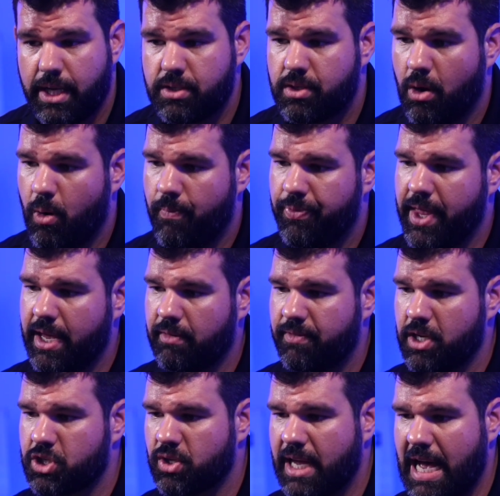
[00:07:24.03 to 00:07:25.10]
And so they
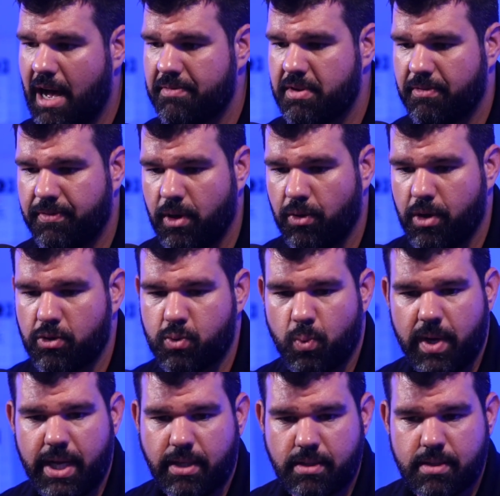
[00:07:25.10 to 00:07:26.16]
eventually have to feel those
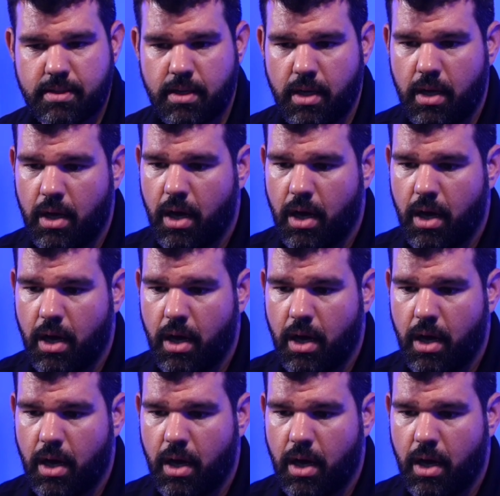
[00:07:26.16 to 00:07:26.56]
wins.